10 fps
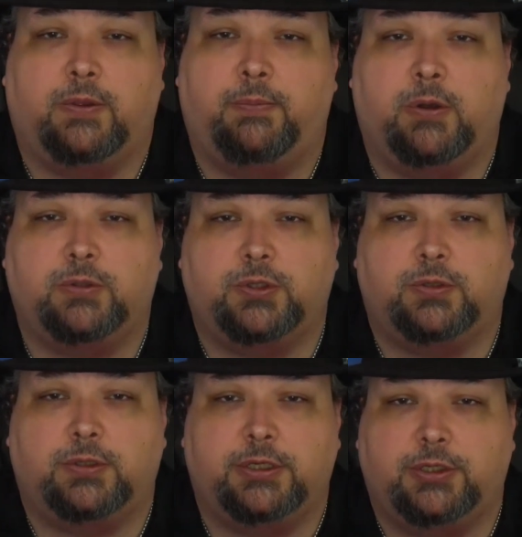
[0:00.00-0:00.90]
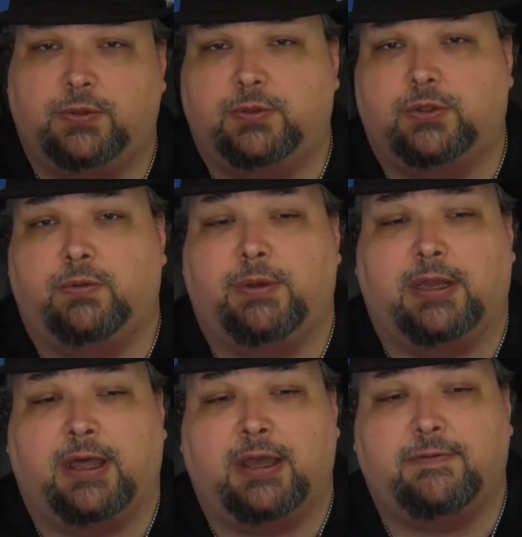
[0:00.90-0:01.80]
emotional issues through my
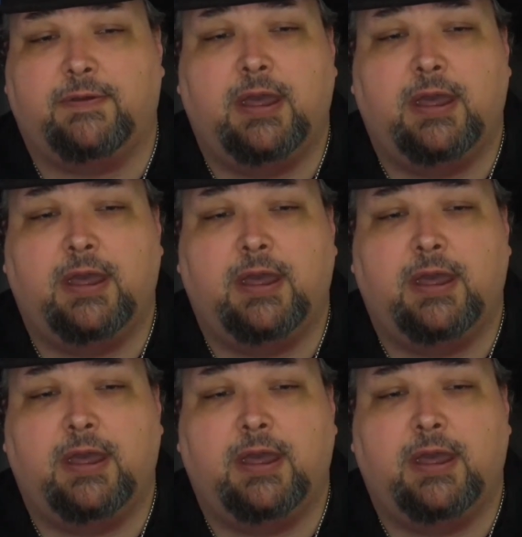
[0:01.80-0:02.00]
life.